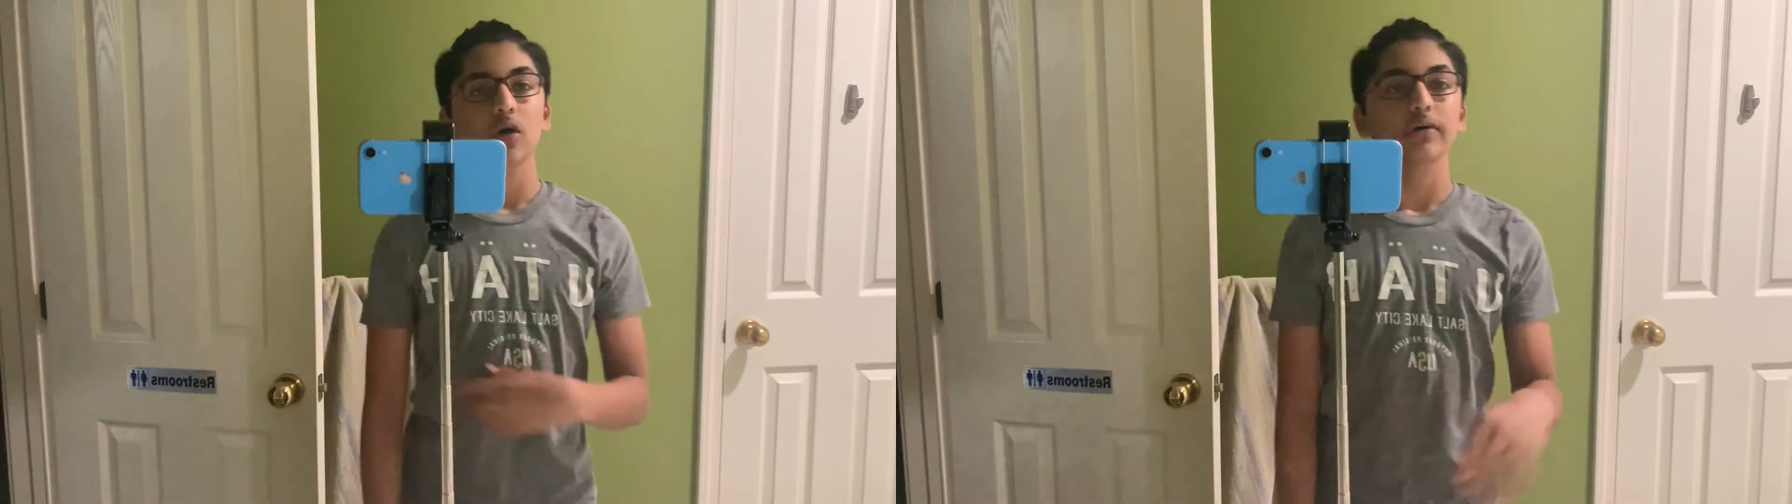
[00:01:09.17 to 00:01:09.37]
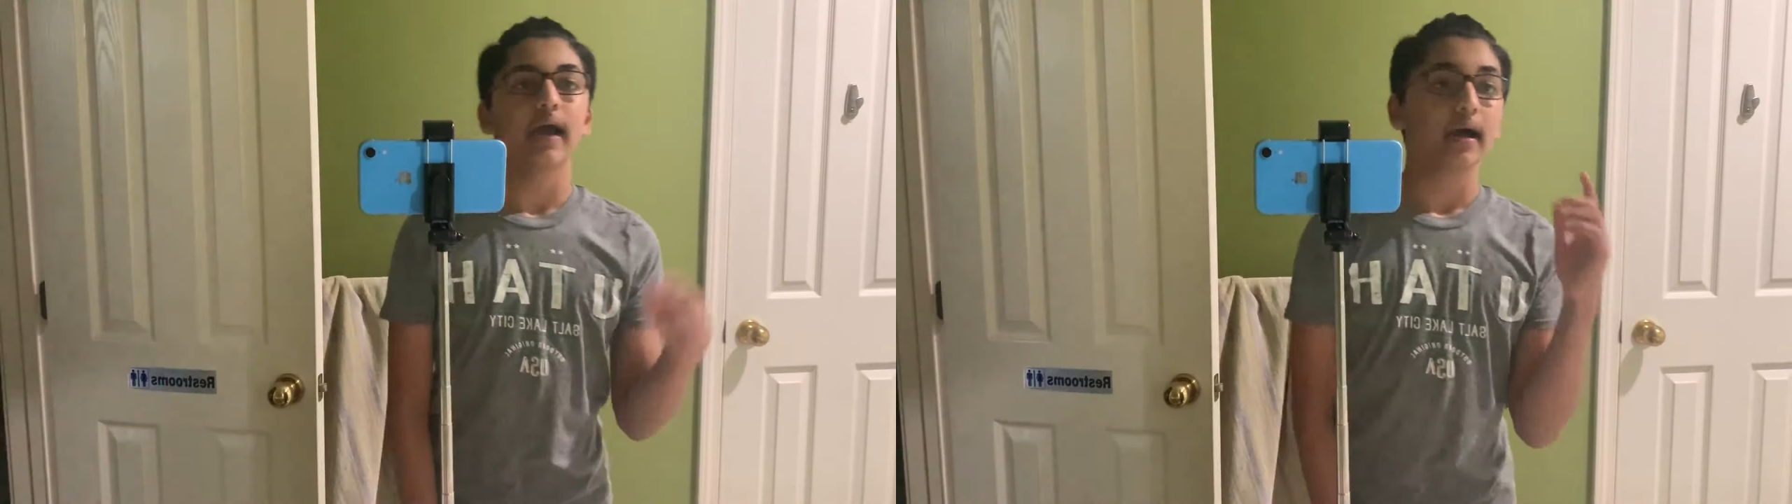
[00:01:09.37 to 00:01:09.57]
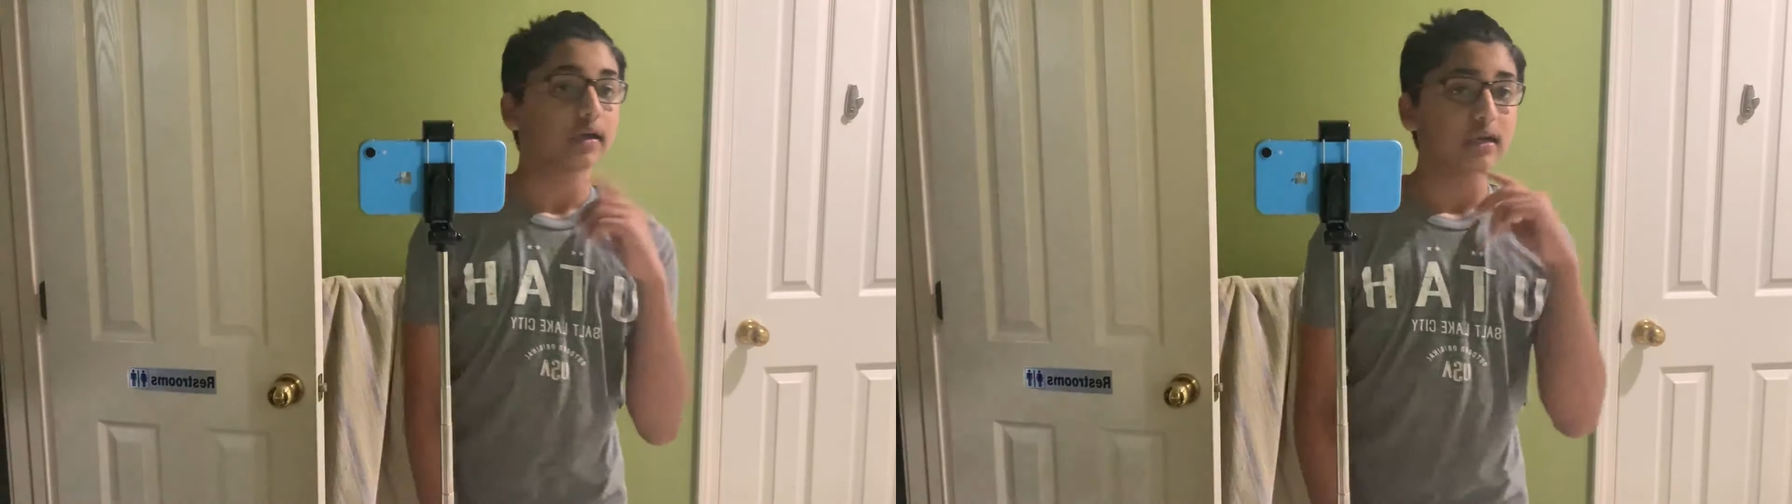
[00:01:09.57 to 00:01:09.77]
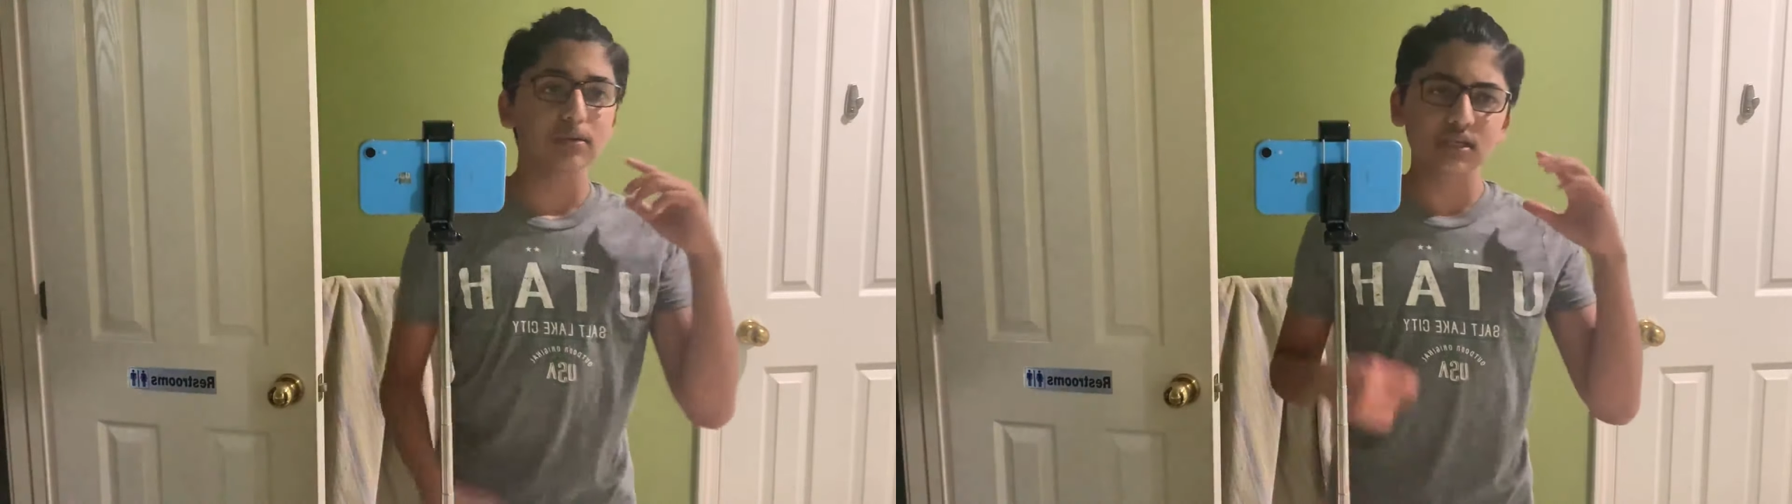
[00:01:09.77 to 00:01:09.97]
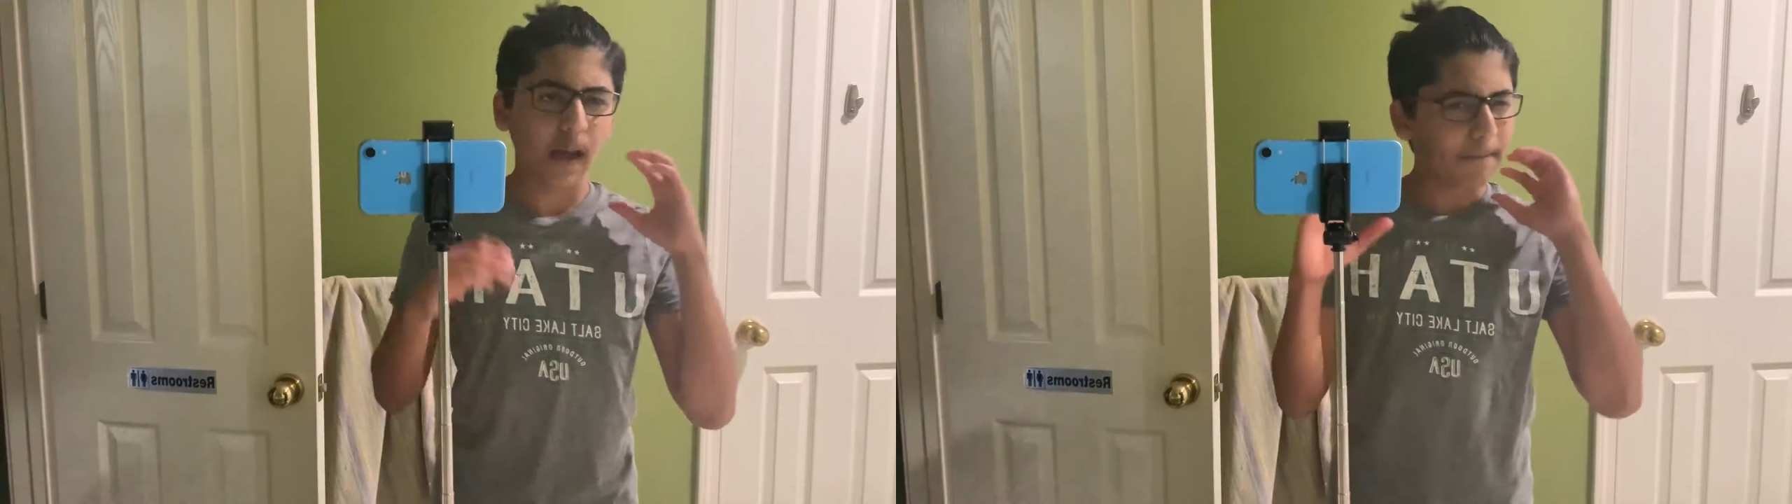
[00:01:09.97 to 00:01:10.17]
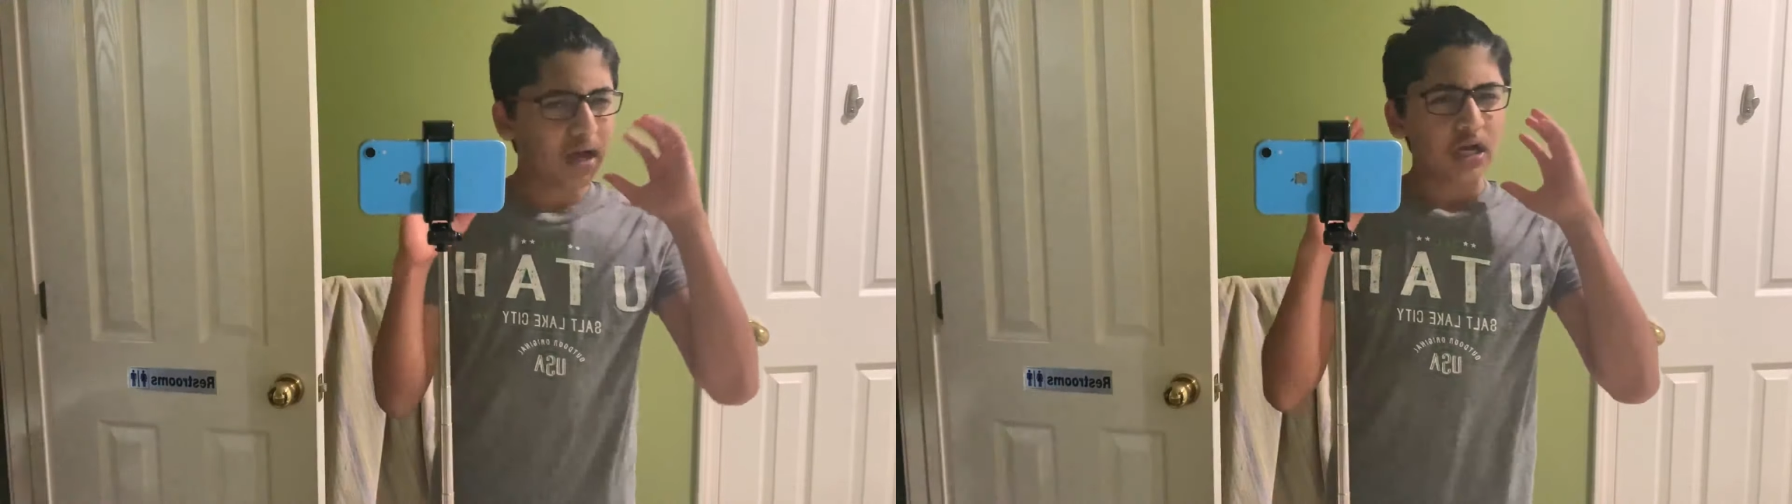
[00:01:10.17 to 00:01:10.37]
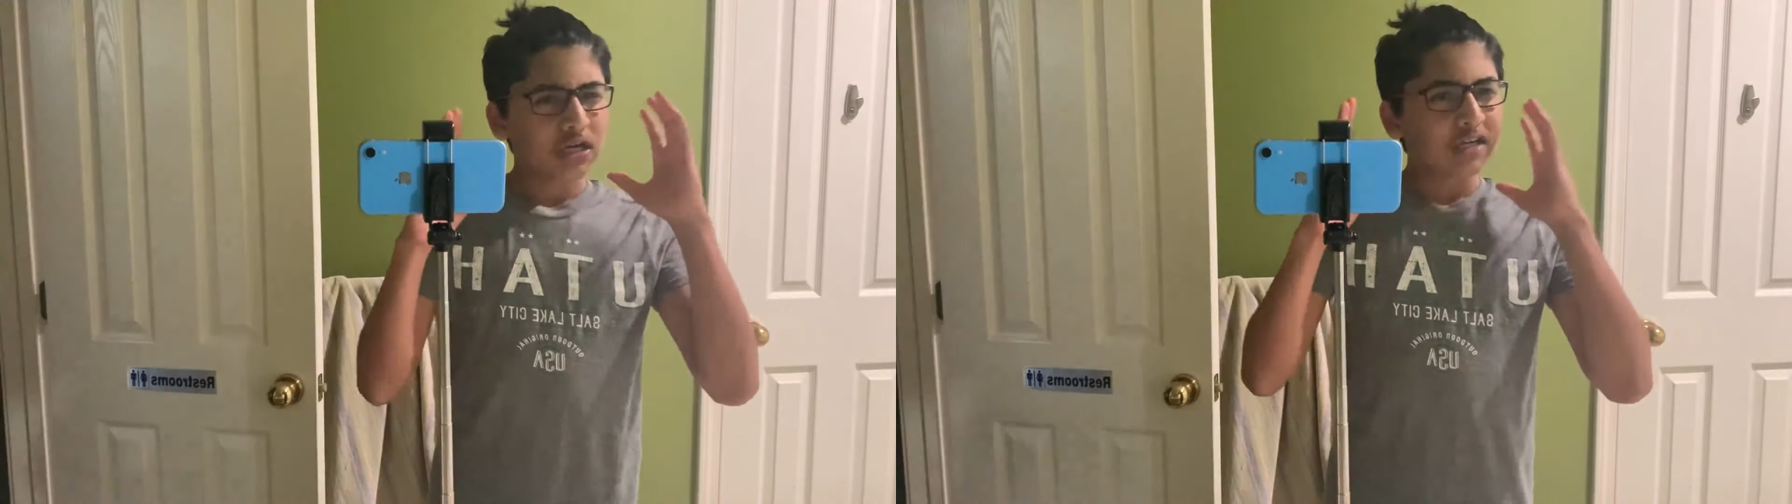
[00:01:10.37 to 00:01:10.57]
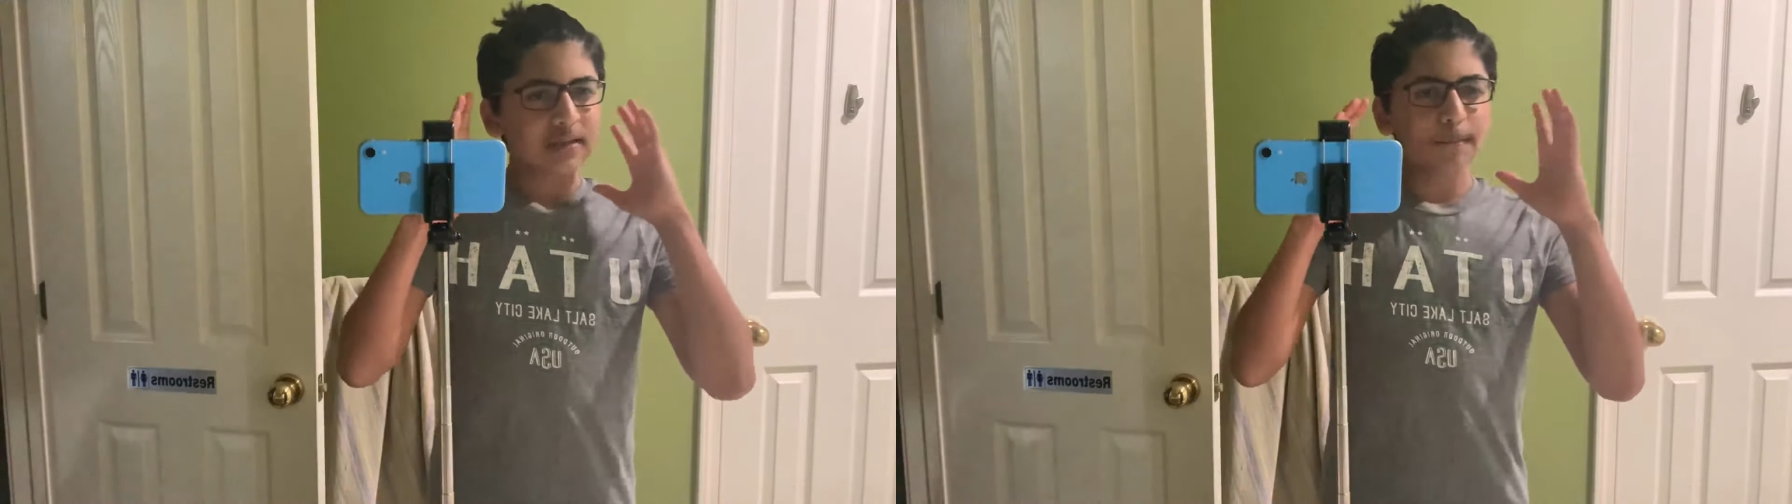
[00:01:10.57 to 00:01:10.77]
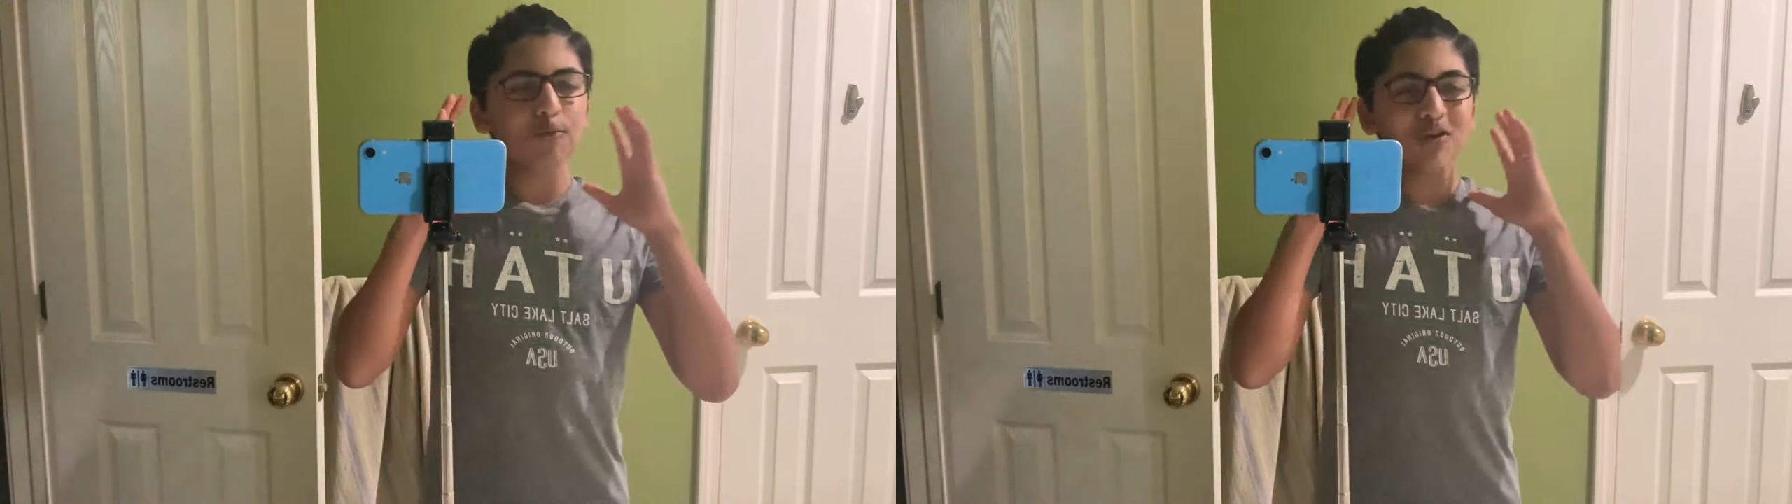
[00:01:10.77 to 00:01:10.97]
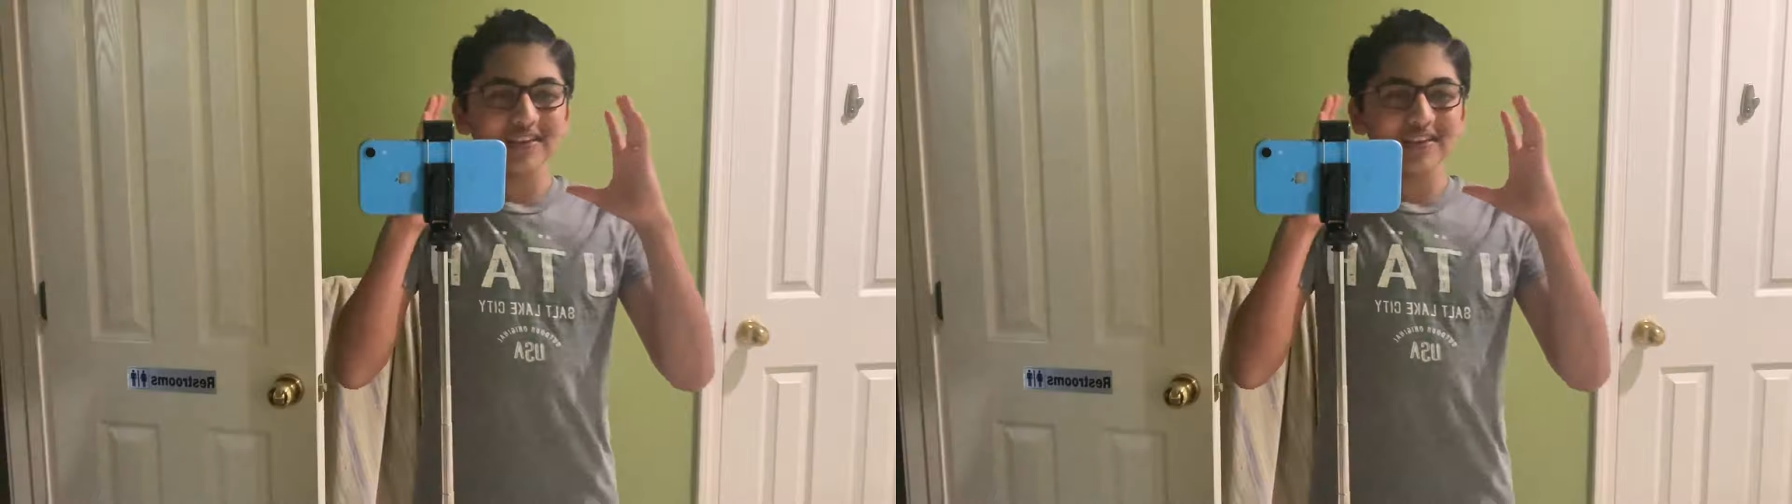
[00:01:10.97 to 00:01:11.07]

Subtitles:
So yeah, give me some